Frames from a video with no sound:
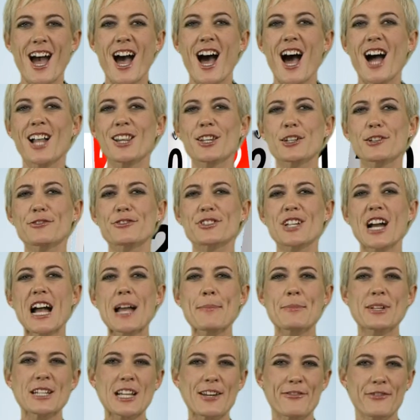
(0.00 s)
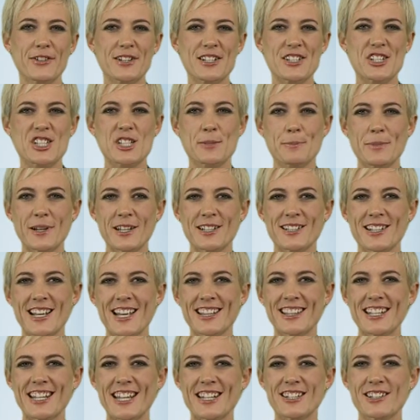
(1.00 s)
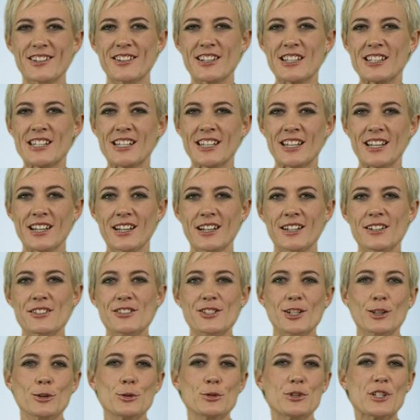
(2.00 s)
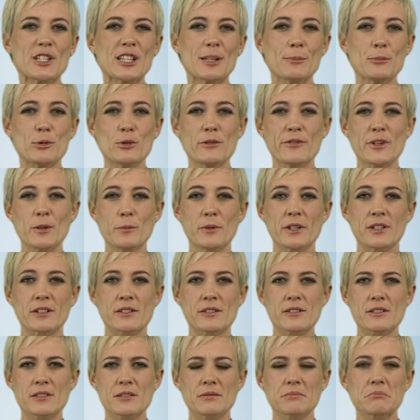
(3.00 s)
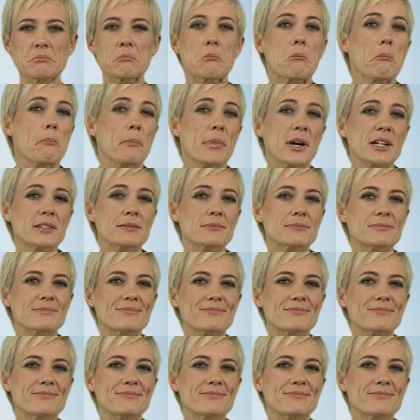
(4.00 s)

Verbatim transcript: A lot of time and effort is spent at the end of the year saluting the movie winners. But